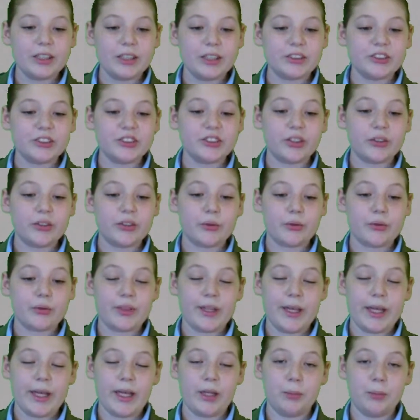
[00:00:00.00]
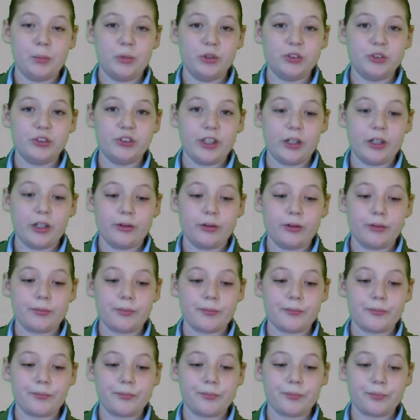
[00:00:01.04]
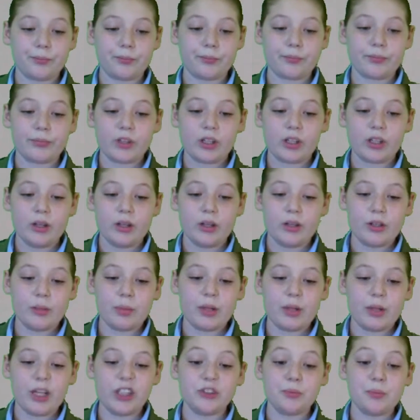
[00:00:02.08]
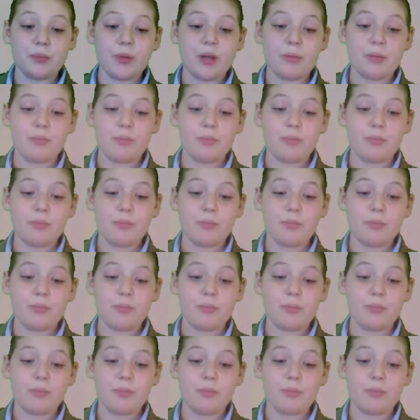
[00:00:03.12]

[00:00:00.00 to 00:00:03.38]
Let's start with the animal cell. The plasma